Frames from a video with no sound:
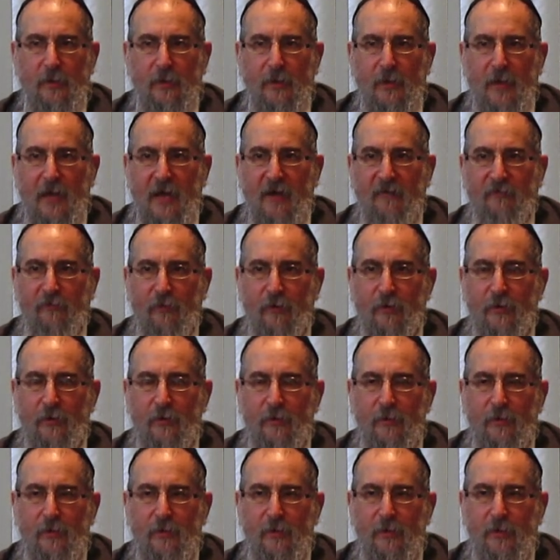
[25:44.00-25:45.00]

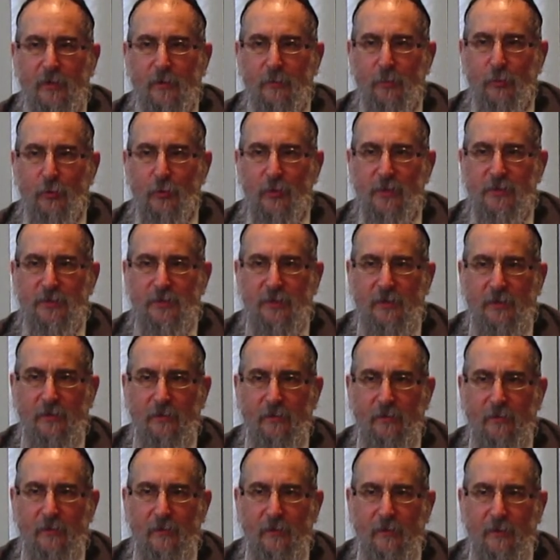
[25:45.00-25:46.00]
ever in
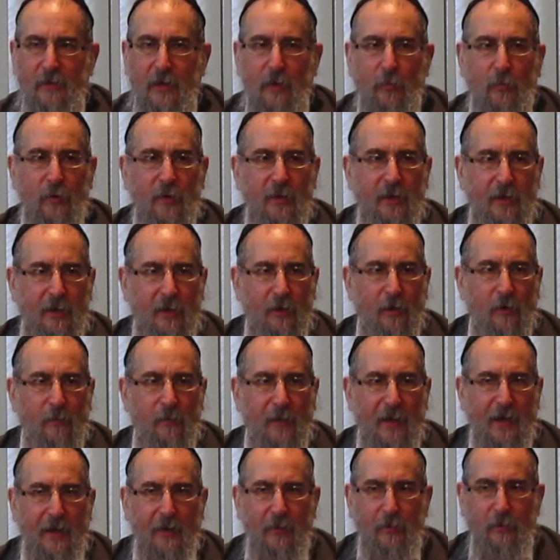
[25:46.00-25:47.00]
prison that we hear
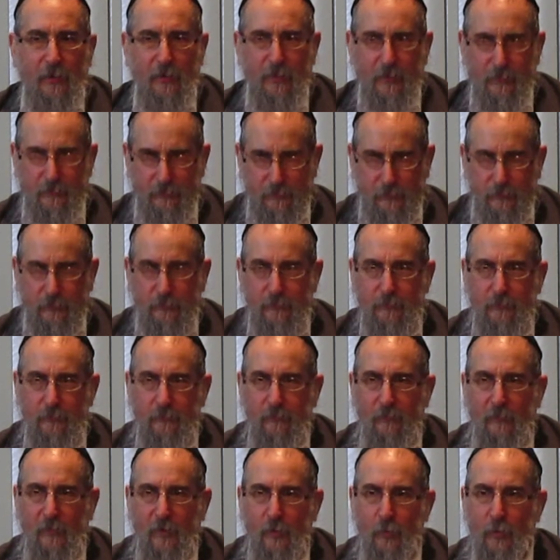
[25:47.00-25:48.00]
about,
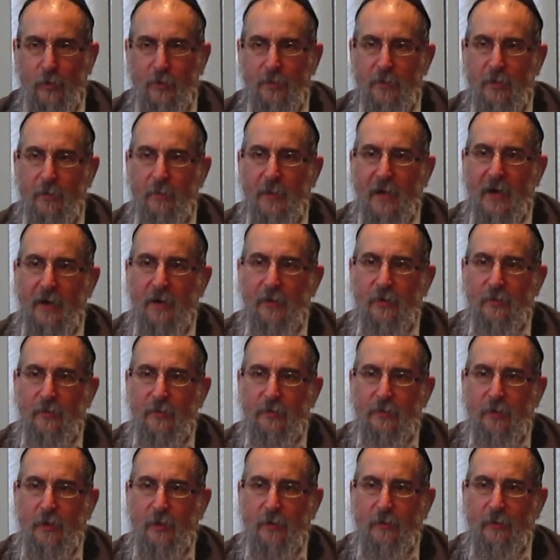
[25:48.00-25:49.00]
written about in
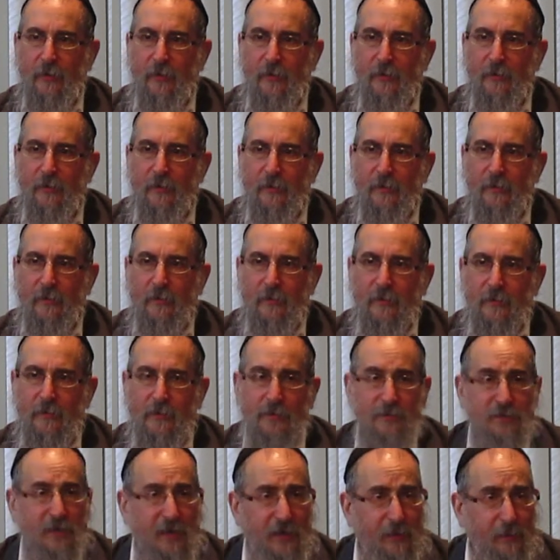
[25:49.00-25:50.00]
the Torah?
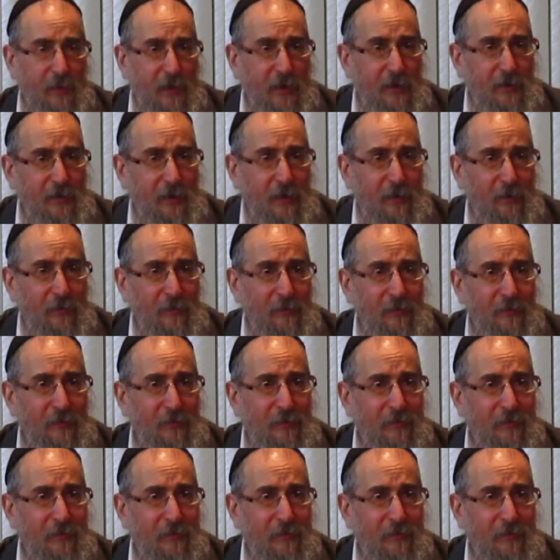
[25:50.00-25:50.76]
Does anybody know?